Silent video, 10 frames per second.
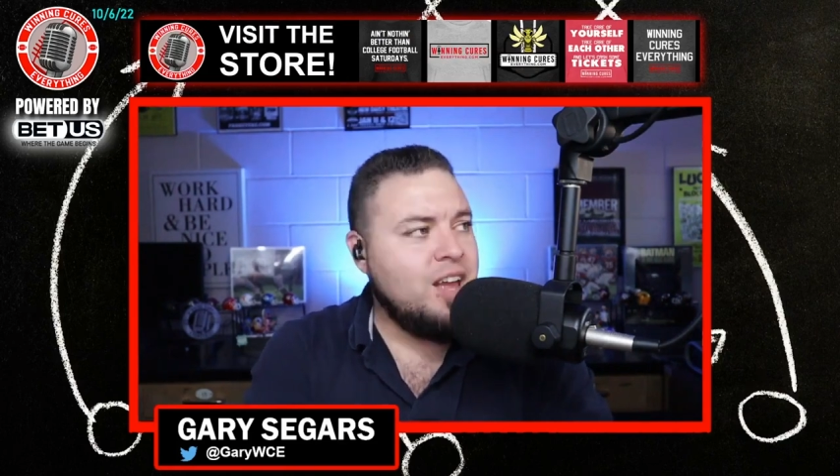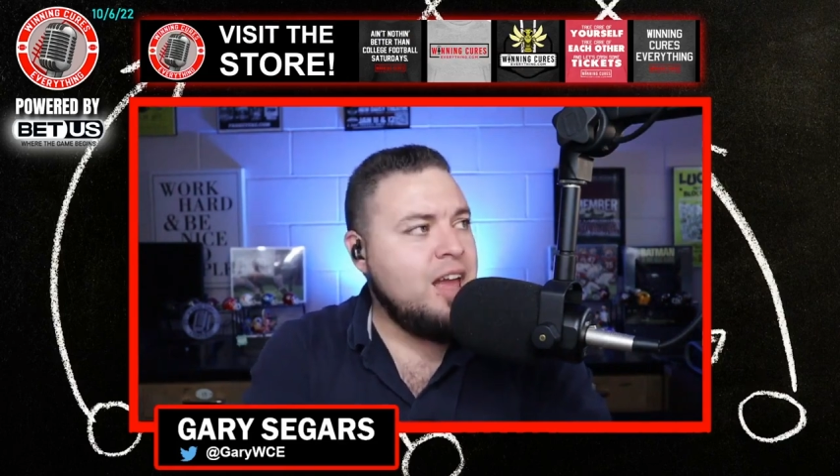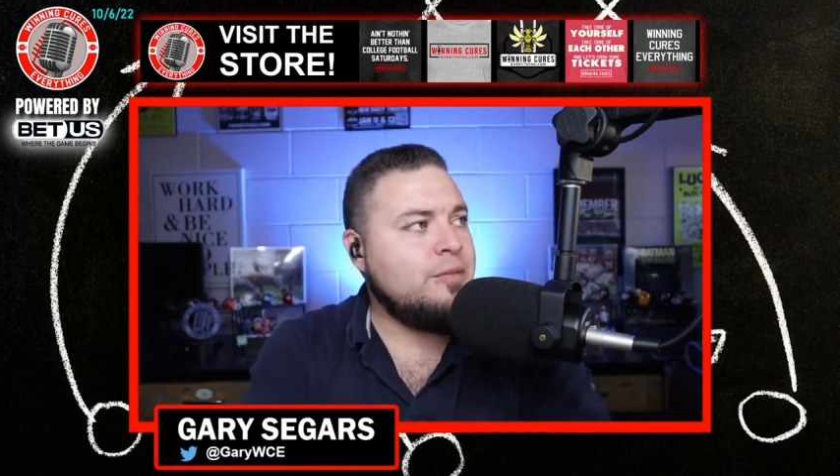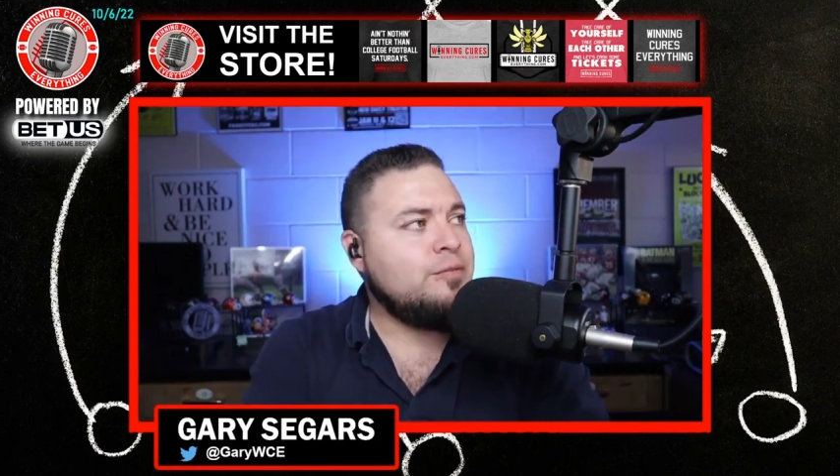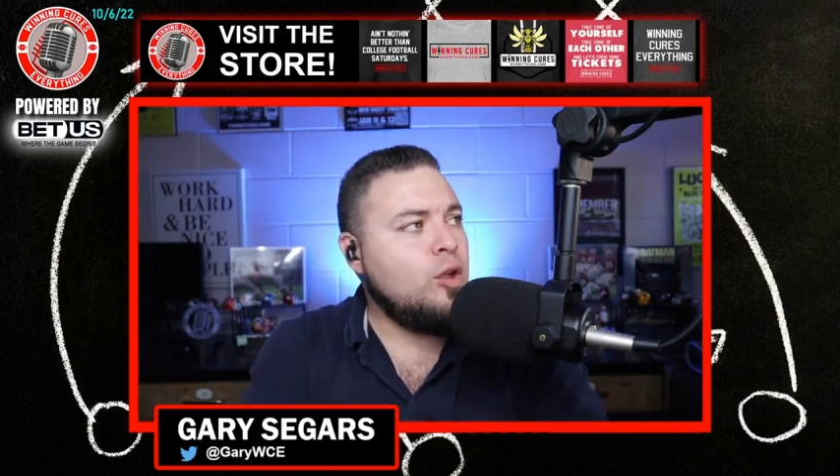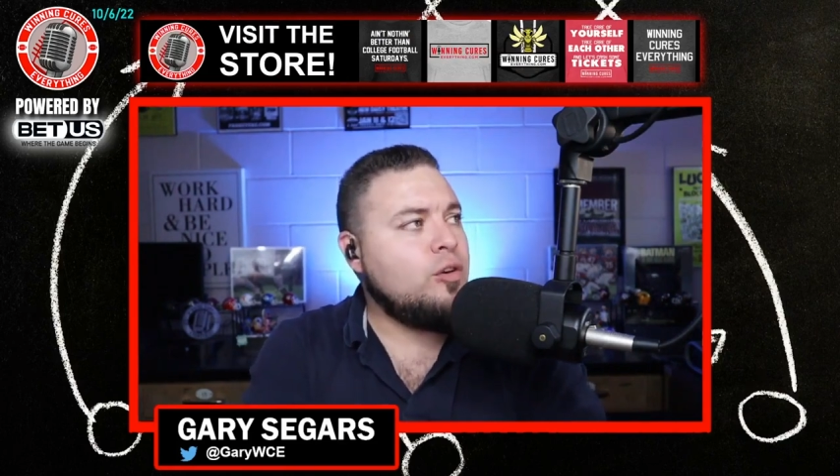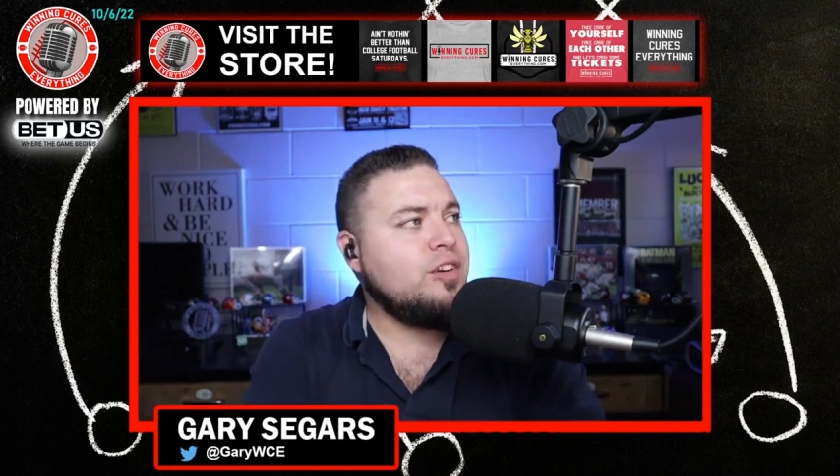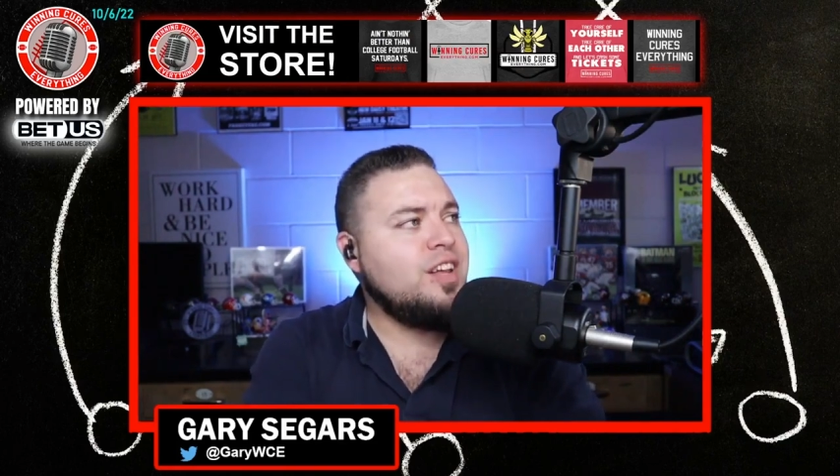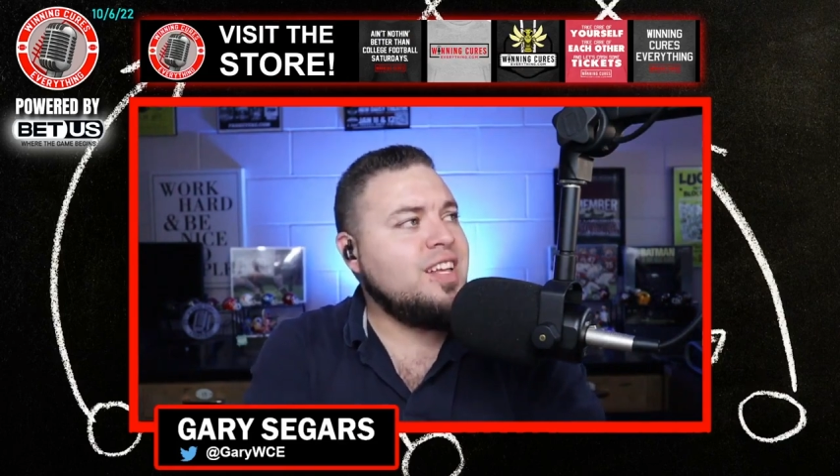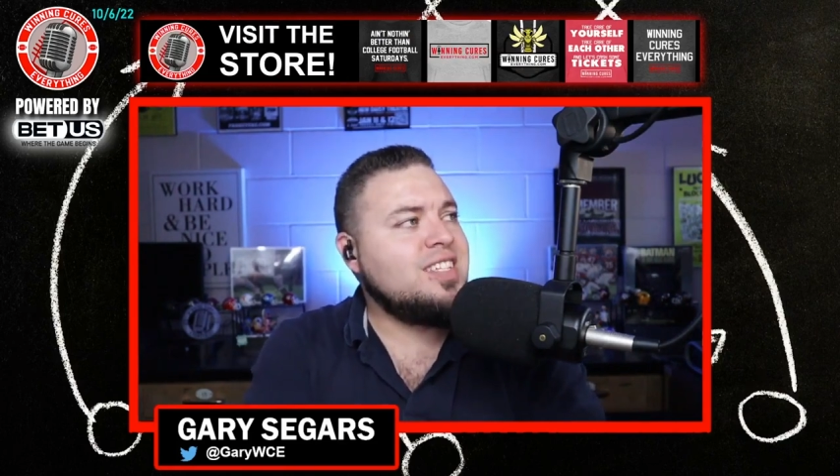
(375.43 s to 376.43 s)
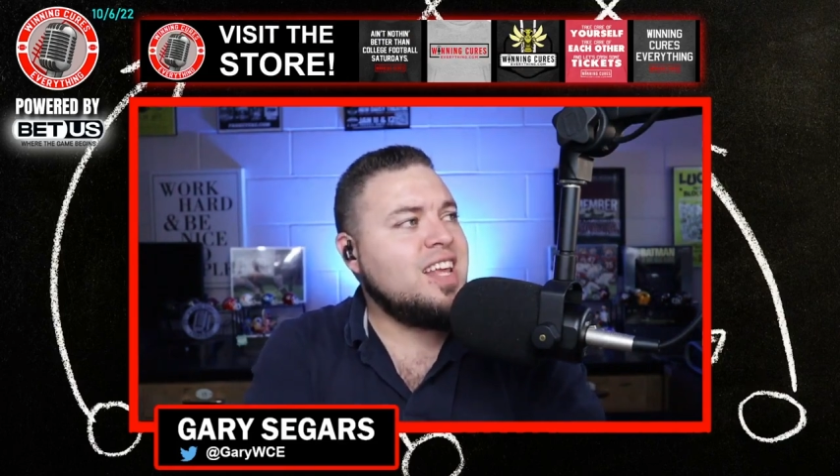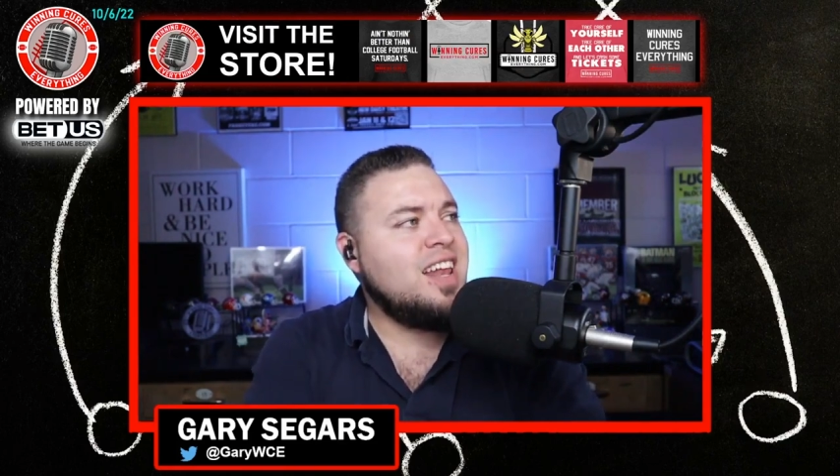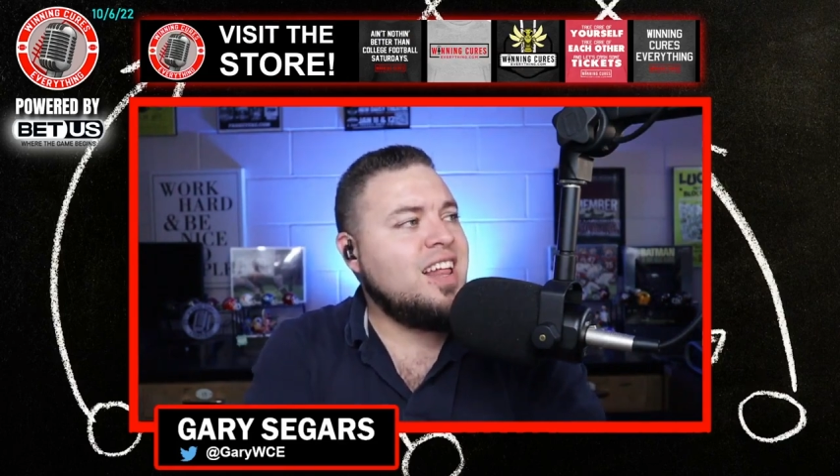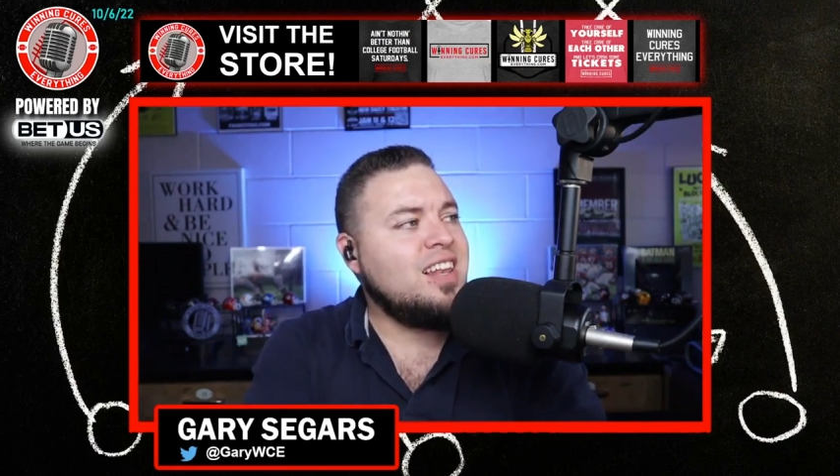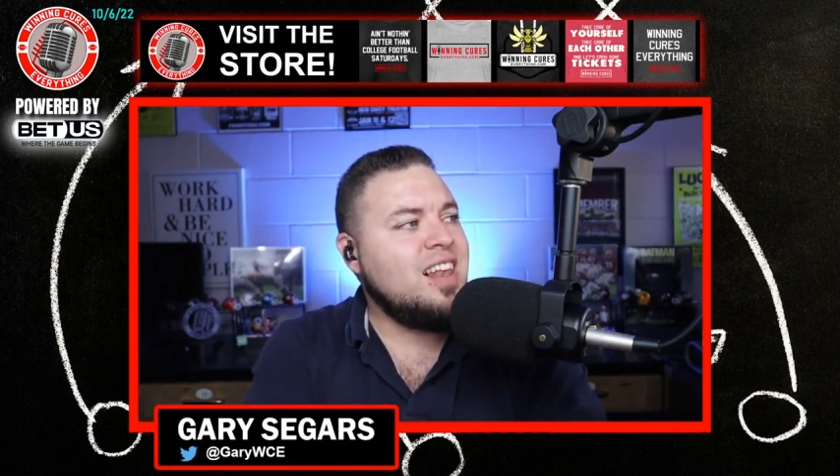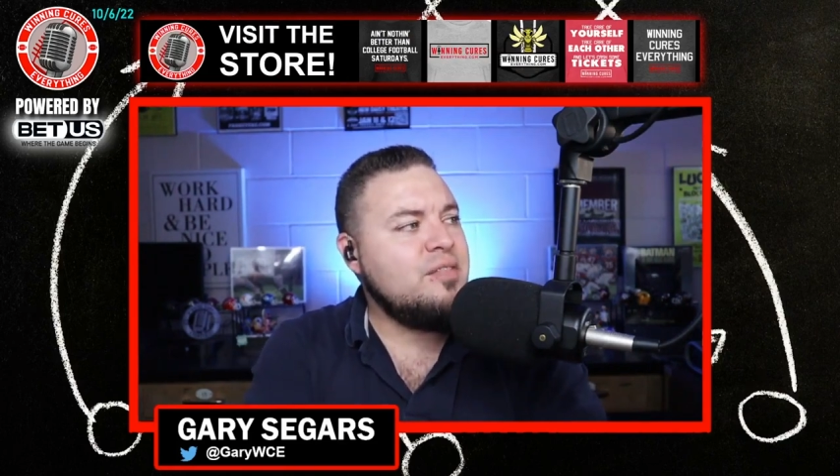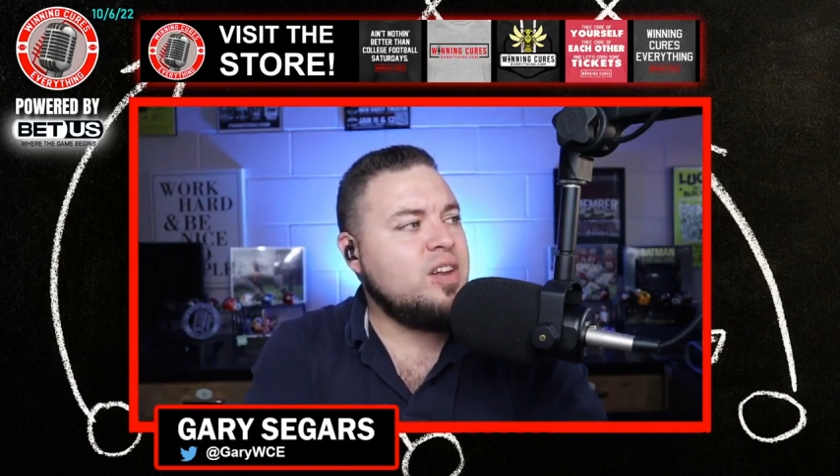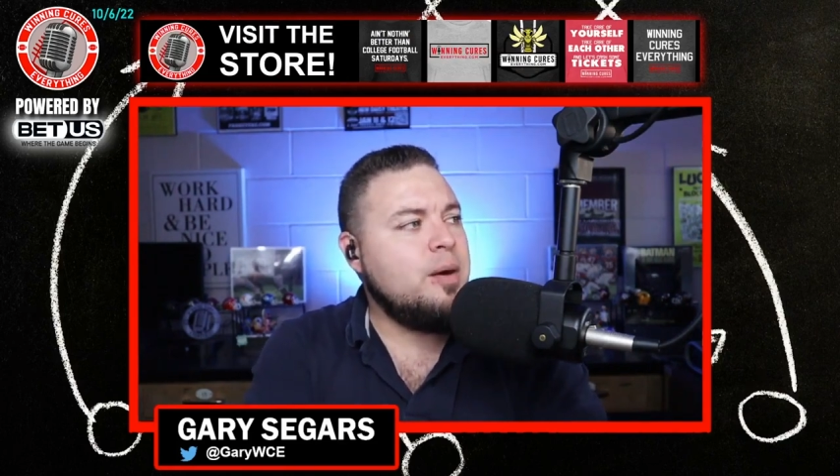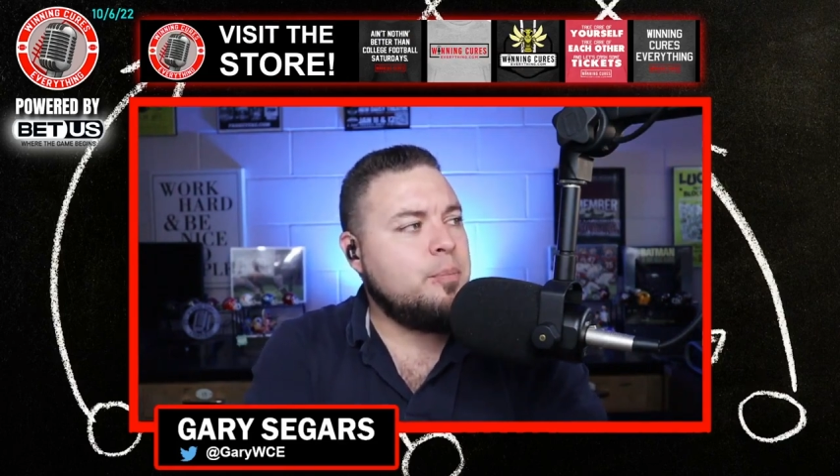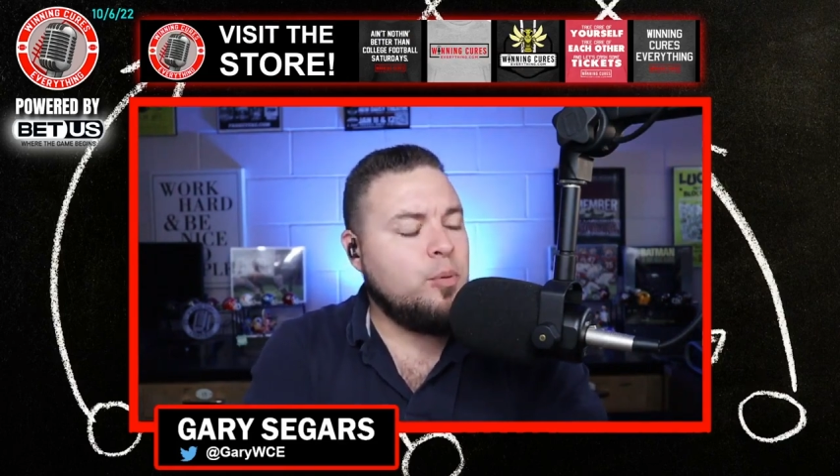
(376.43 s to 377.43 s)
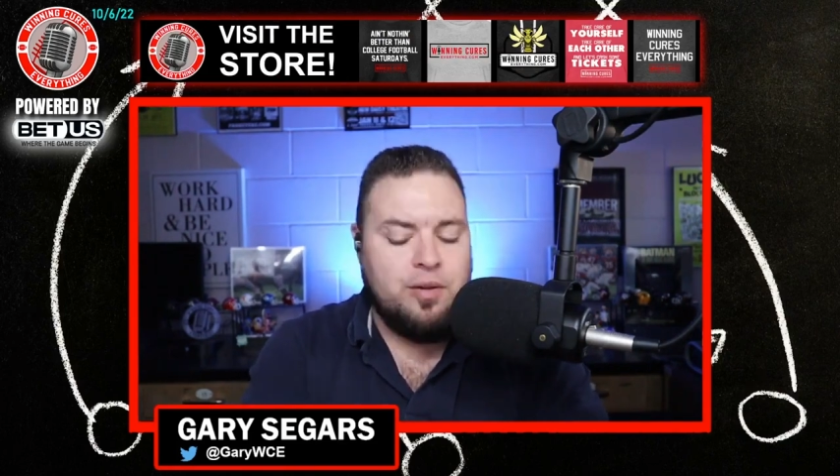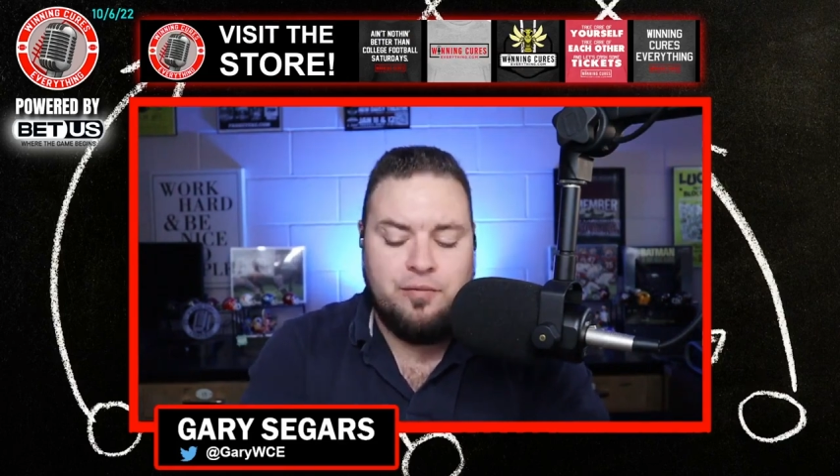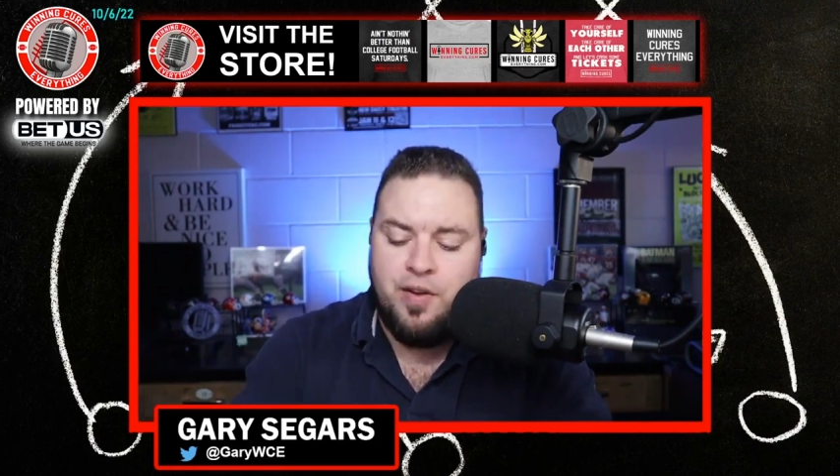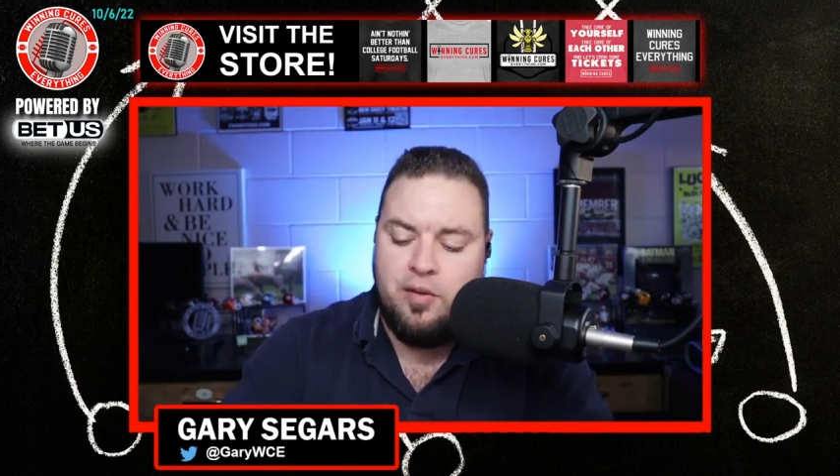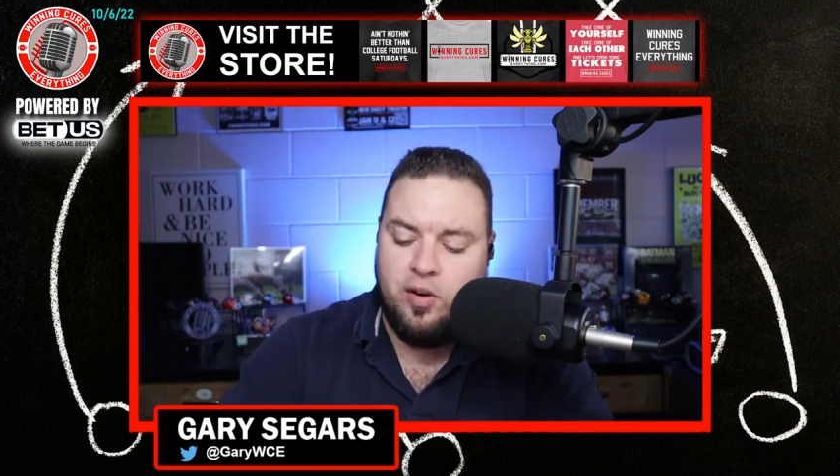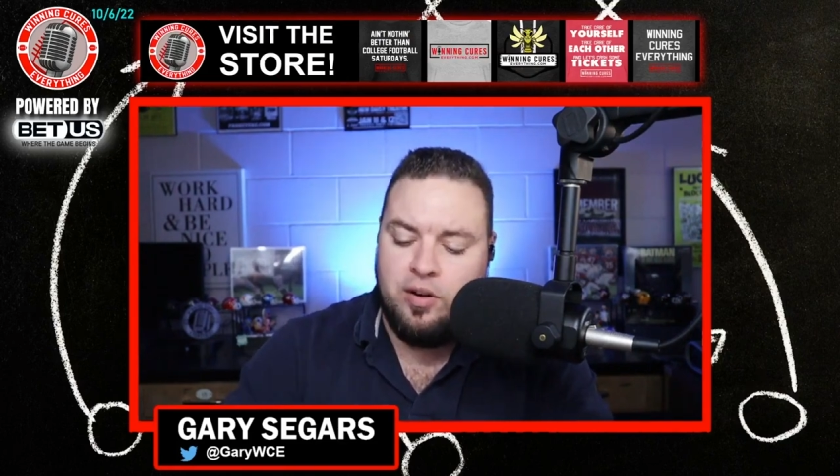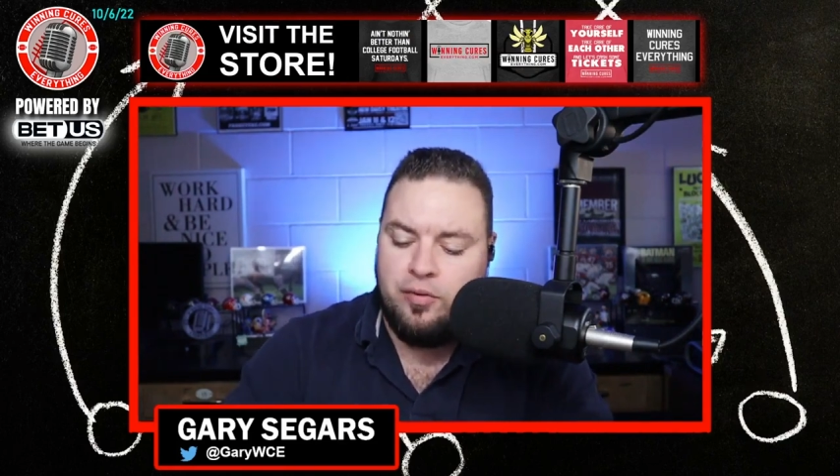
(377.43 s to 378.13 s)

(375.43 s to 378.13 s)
and Florida is an 11 point favorite.